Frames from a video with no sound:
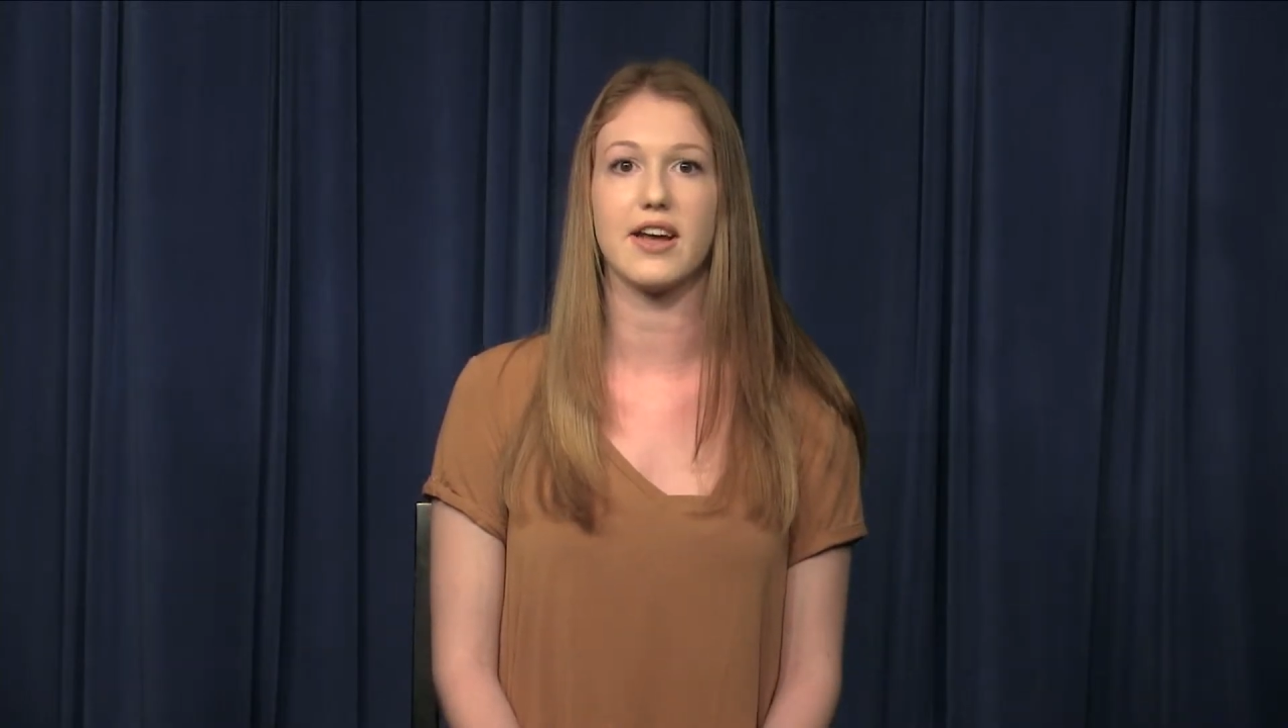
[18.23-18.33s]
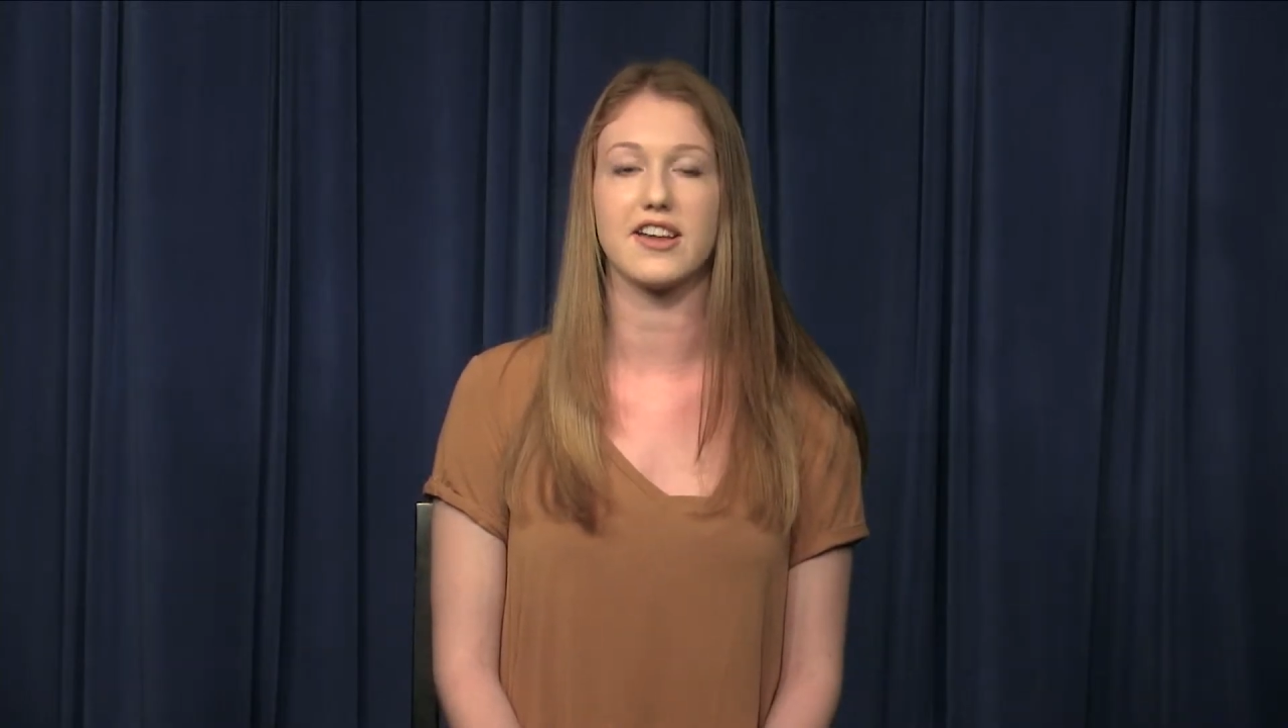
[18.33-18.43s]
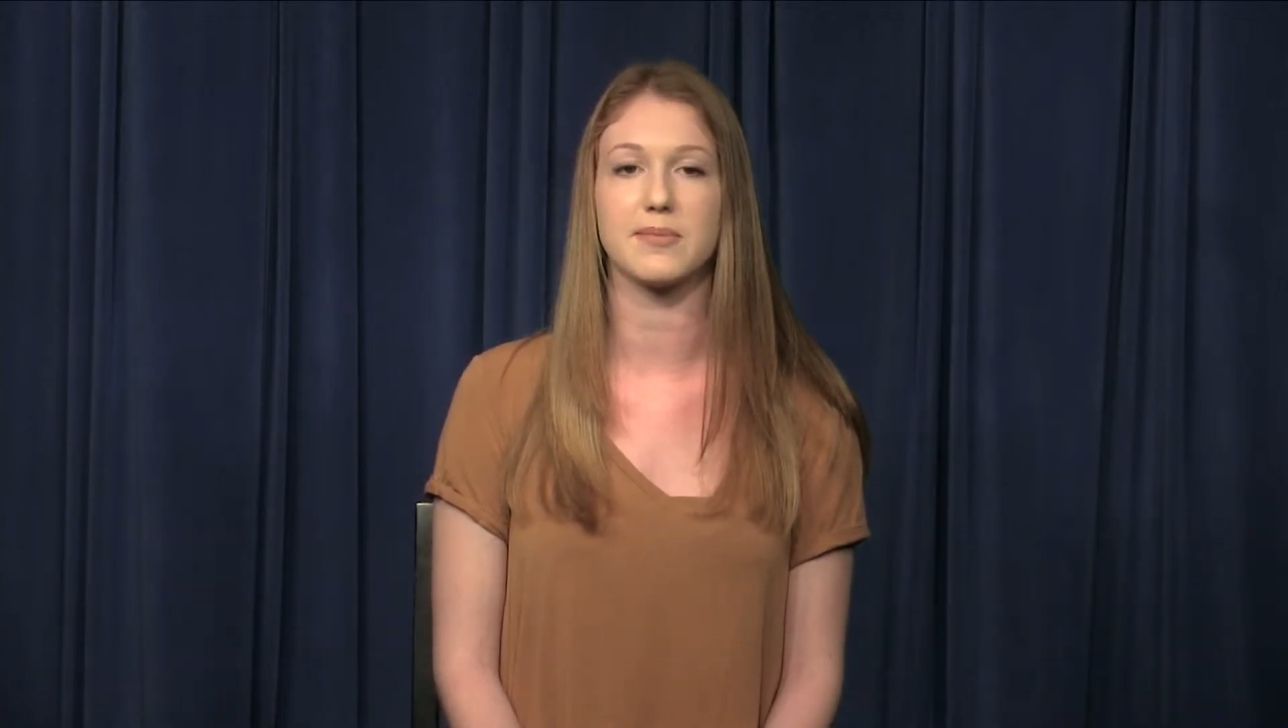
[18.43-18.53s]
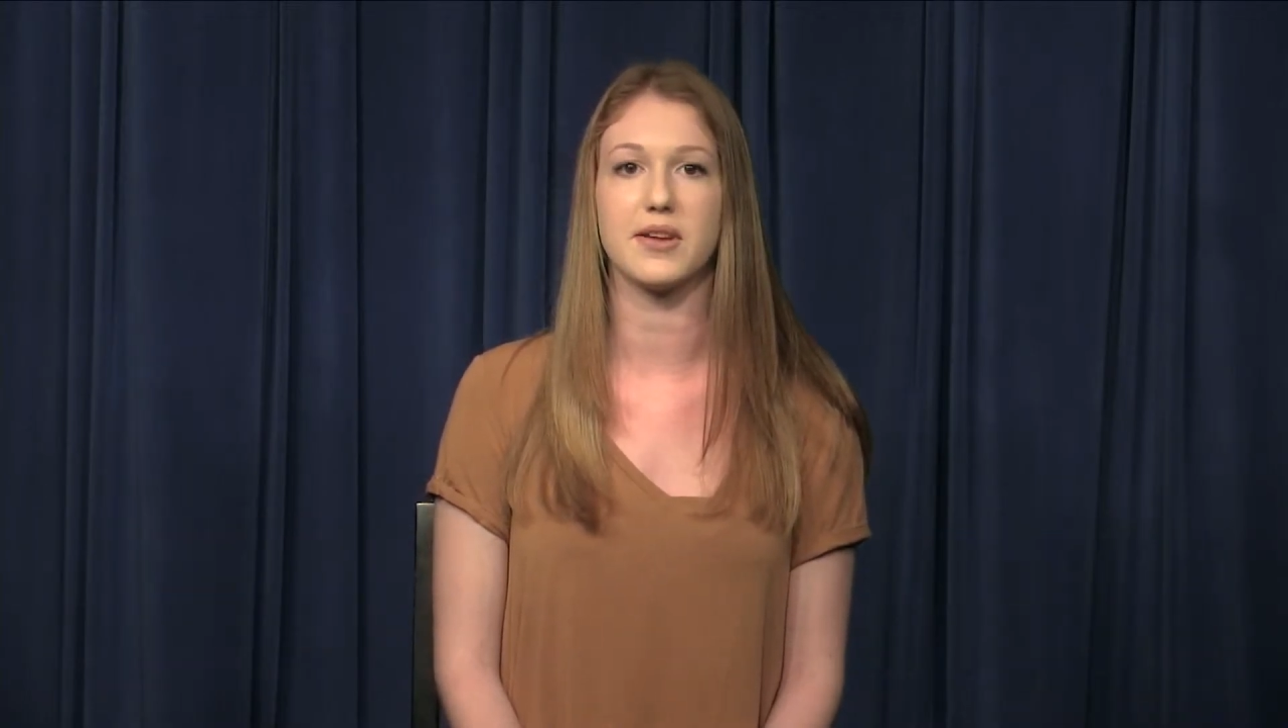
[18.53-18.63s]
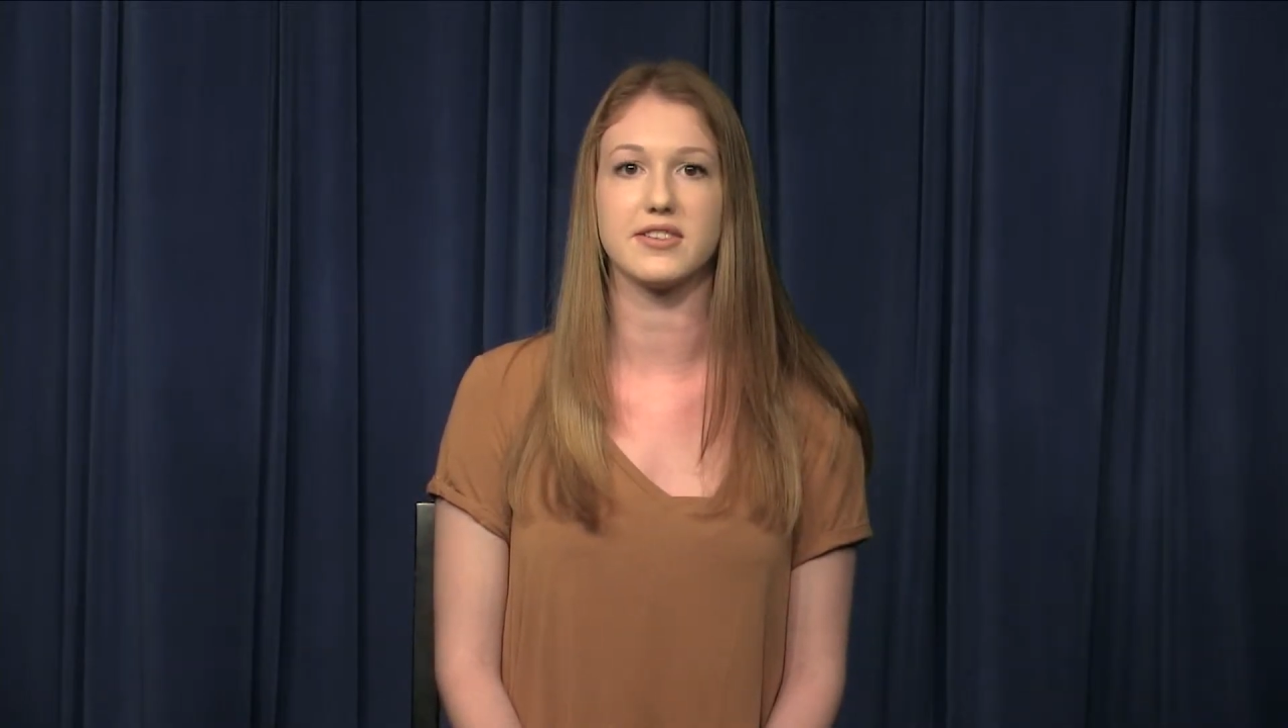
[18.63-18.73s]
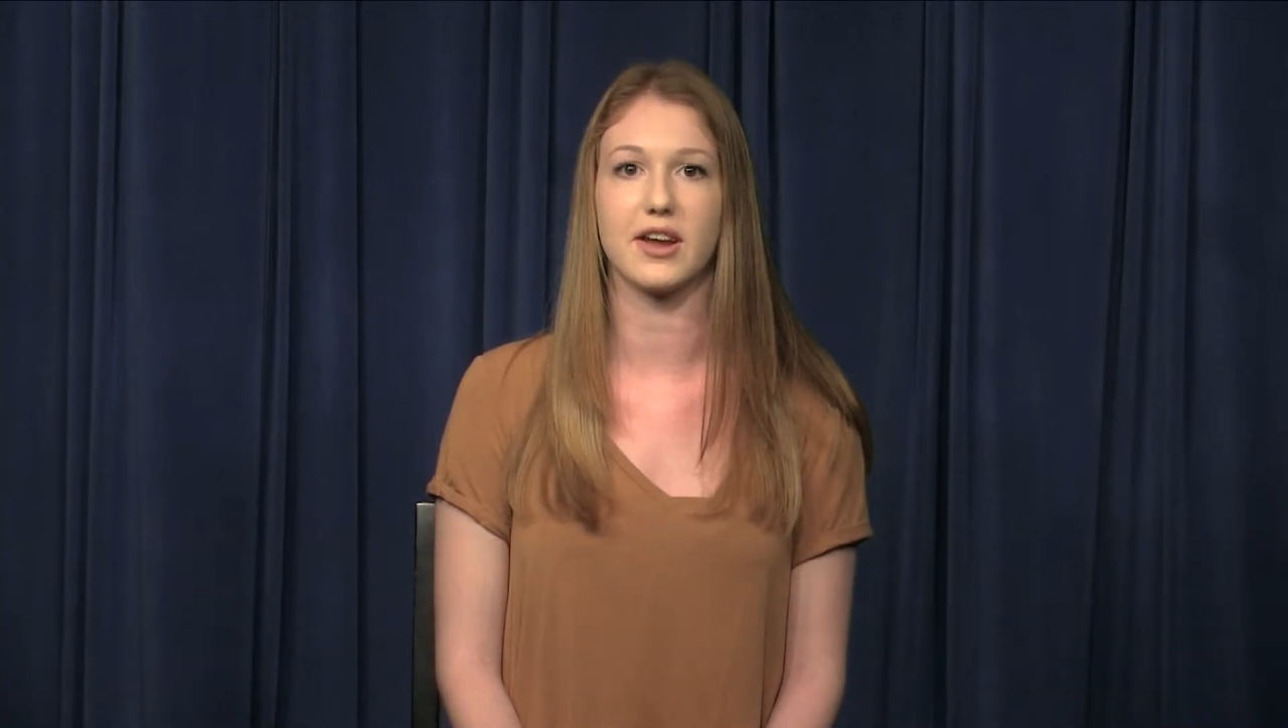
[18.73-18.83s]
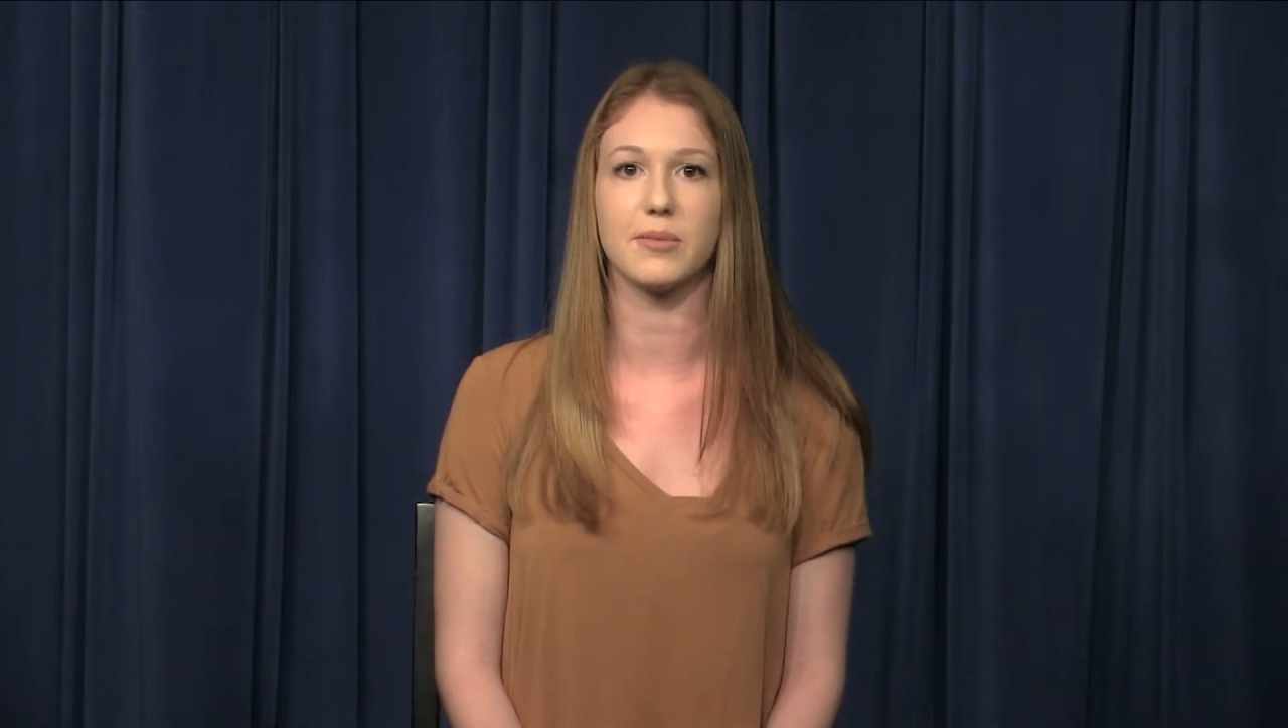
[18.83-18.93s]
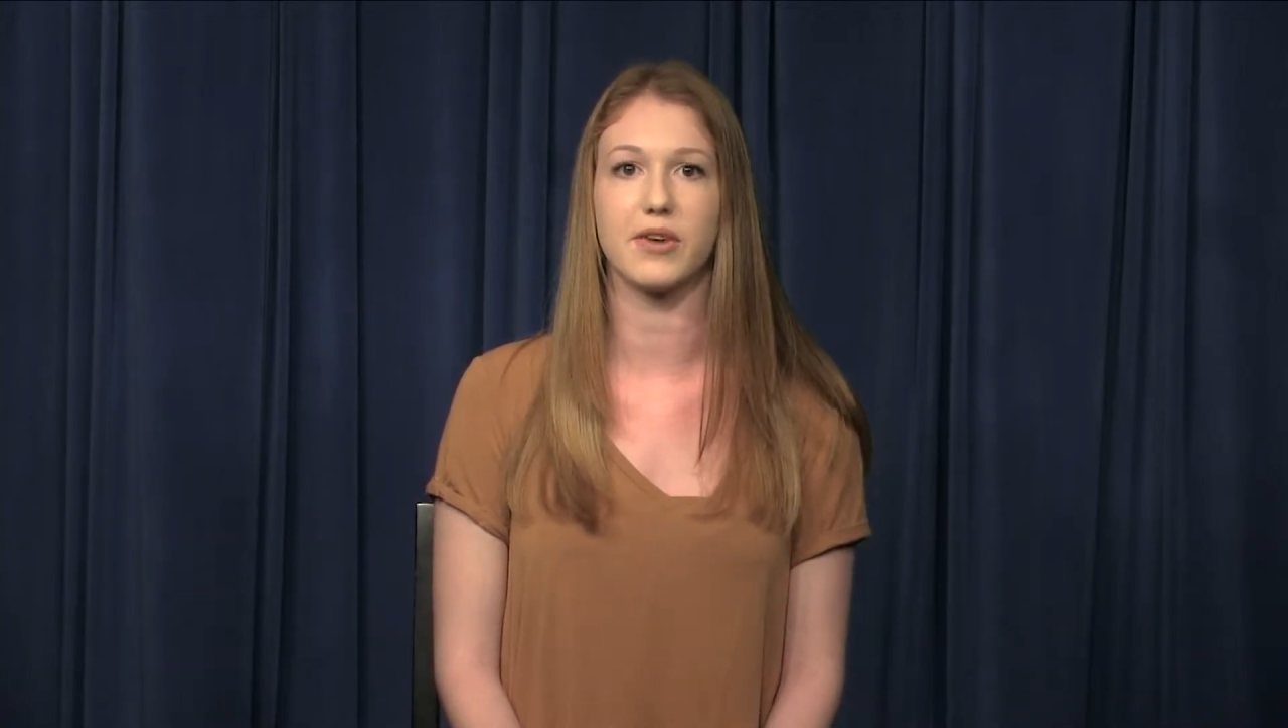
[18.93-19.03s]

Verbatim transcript: I spent time